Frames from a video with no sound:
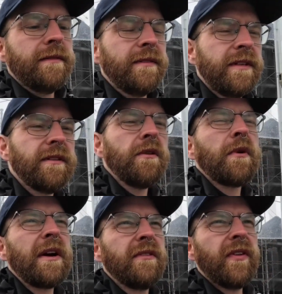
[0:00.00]
and there's no
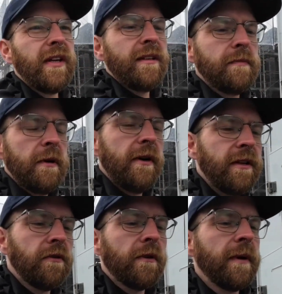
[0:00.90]
guarantees about
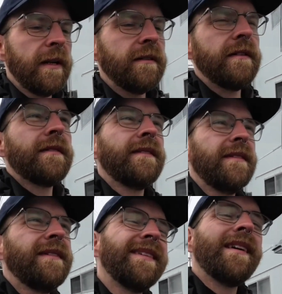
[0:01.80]
any good weather.
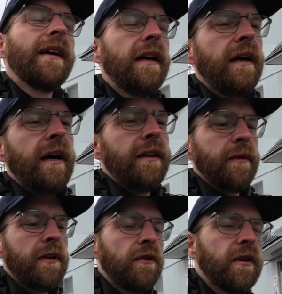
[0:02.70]

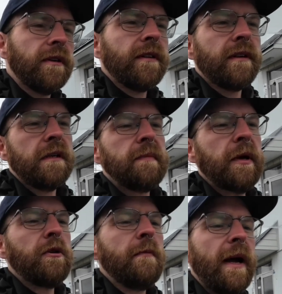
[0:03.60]
Anyway, look, I
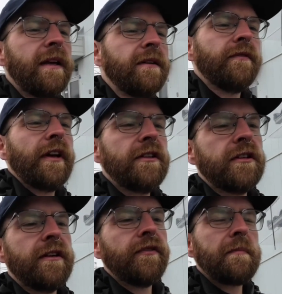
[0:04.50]
might come back here
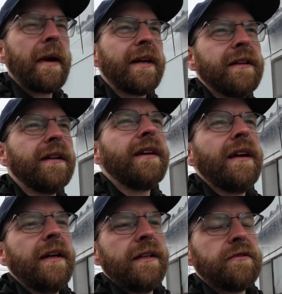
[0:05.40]
eventually if I'm back in
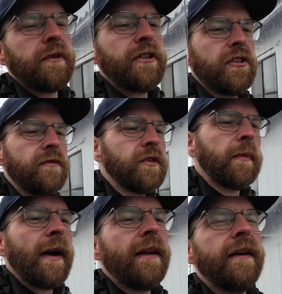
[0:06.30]
this region of
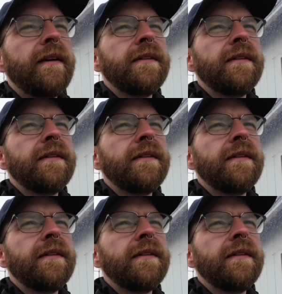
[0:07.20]
Japan.